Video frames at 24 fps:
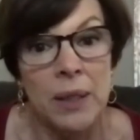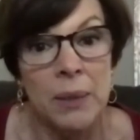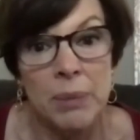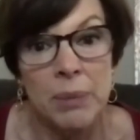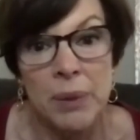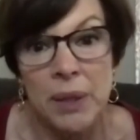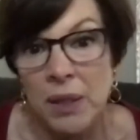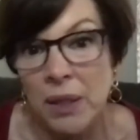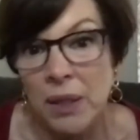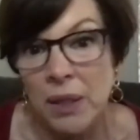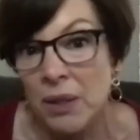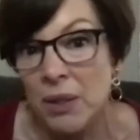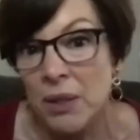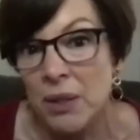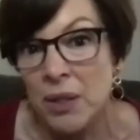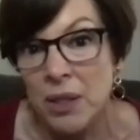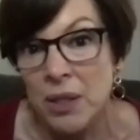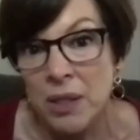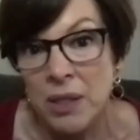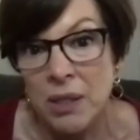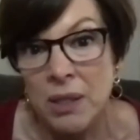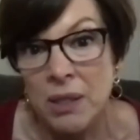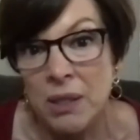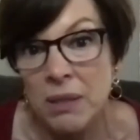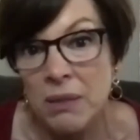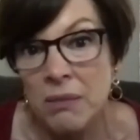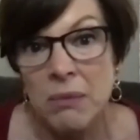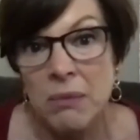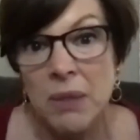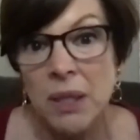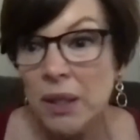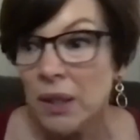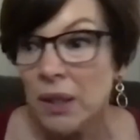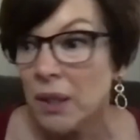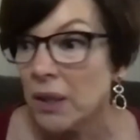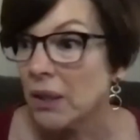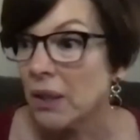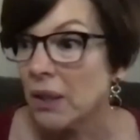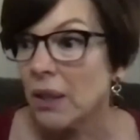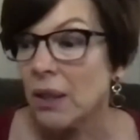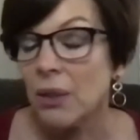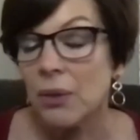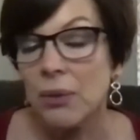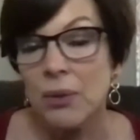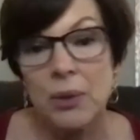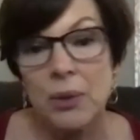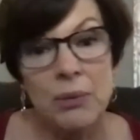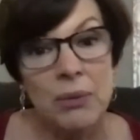because, you
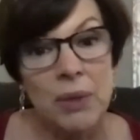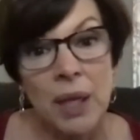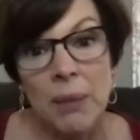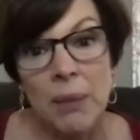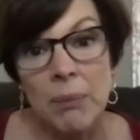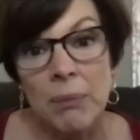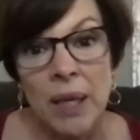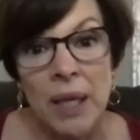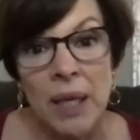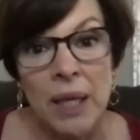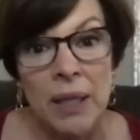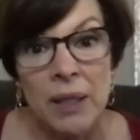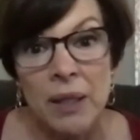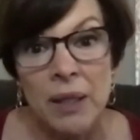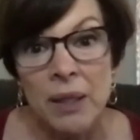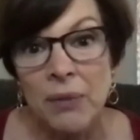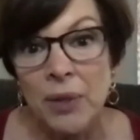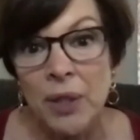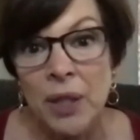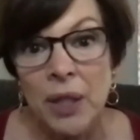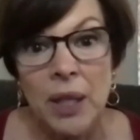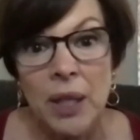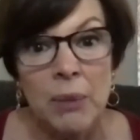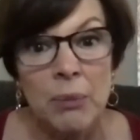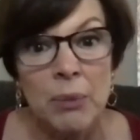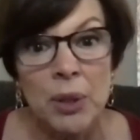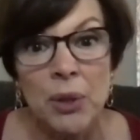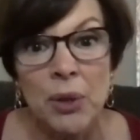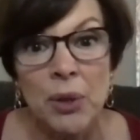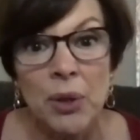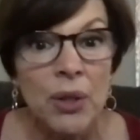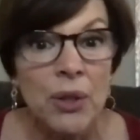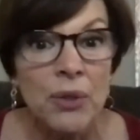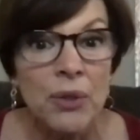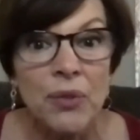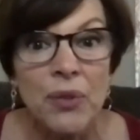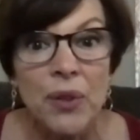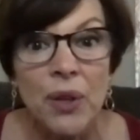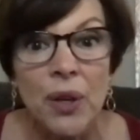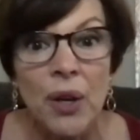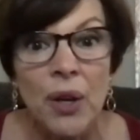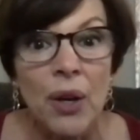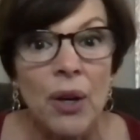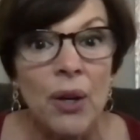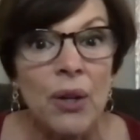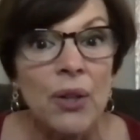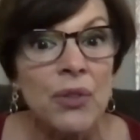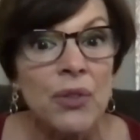know, the right man never came along for
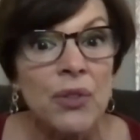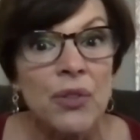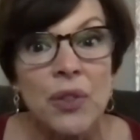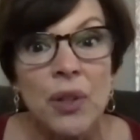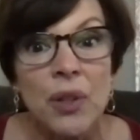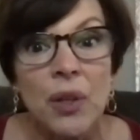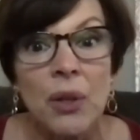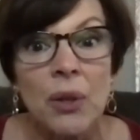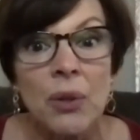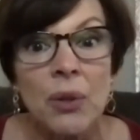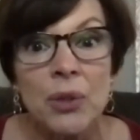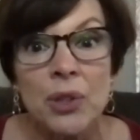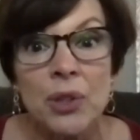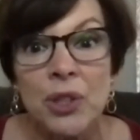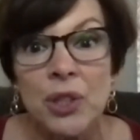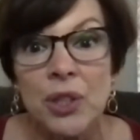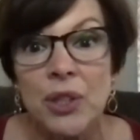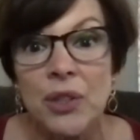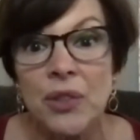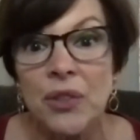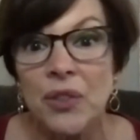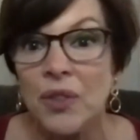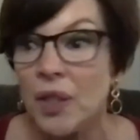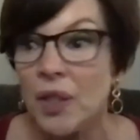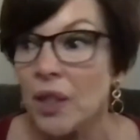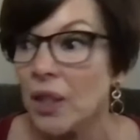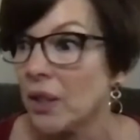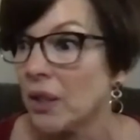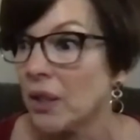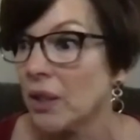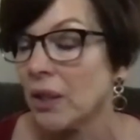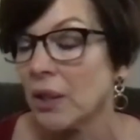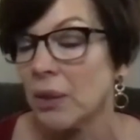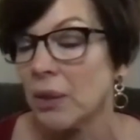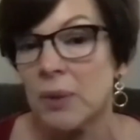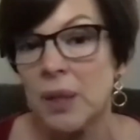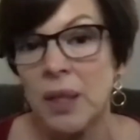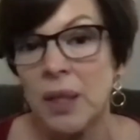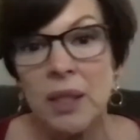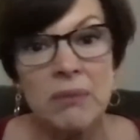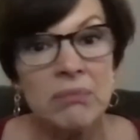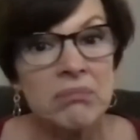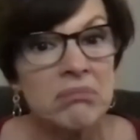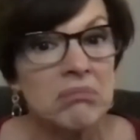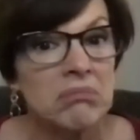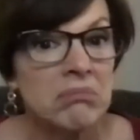her. So she said, you know what,